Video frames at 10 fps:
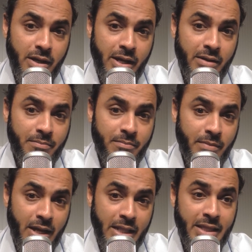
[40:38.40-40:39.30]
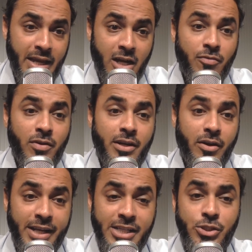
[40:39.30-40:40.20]
And at the end, it will
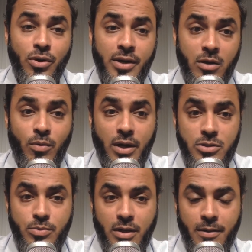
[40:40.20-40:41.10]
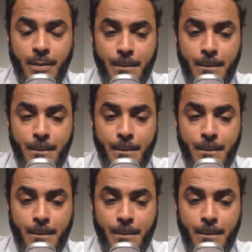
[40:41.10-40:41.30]
increase your network as well.